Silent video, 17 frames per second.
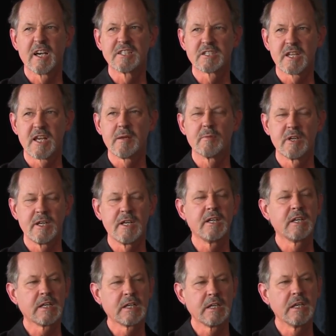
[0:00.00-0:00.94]
statement
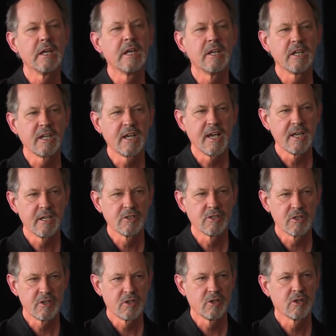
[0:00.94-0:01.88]
indicating
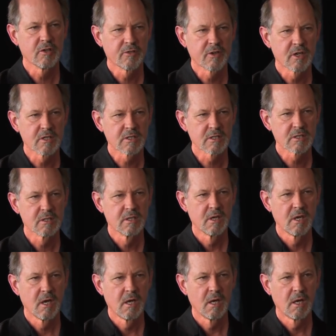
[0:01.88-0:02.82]
to the universe
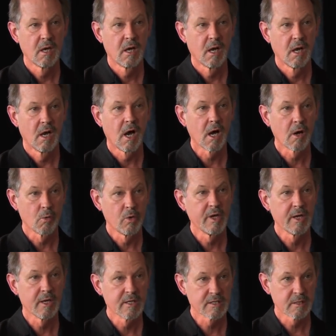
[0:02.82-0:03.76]
our
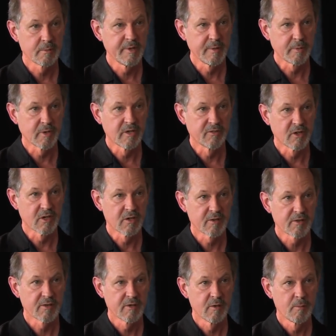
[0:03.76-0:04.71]
will as the people of
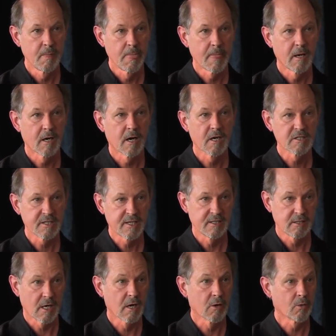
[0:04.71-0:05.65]
Earth,
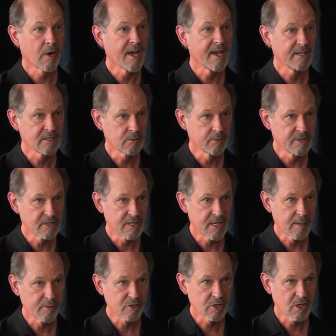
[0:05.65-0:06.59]
our rights. We
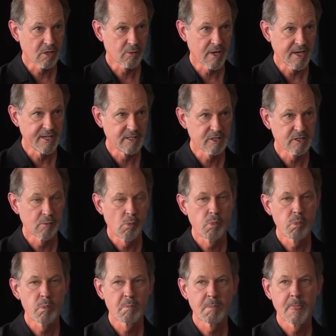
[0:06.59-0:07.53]
establish our rights.
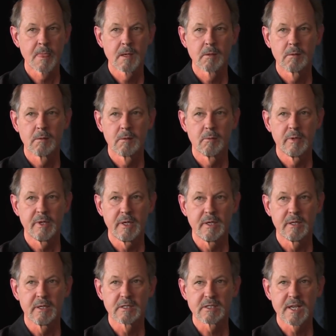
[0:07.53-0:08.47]

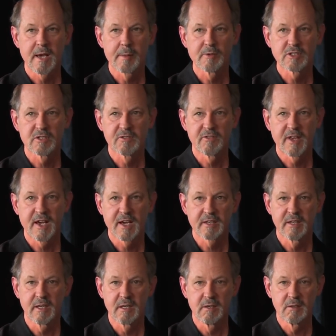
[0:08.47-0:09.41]
We establish the
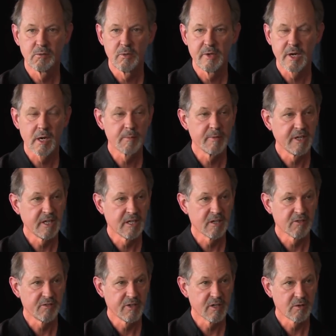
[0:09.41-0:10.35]
fact that we are being
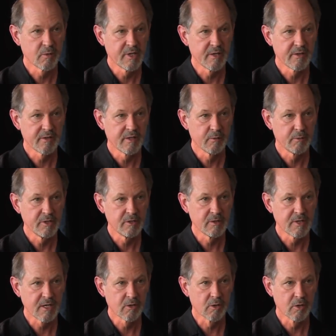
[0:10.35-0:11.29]
interfered with, and we
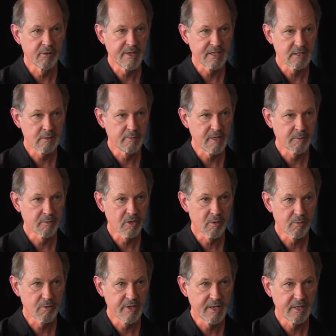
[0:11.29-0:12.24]
do not hold that to be
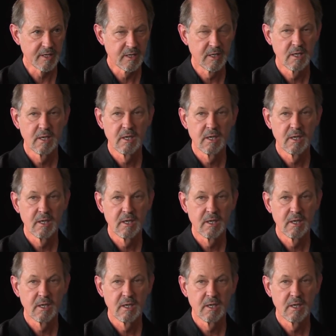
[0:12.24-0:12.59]
appropriate,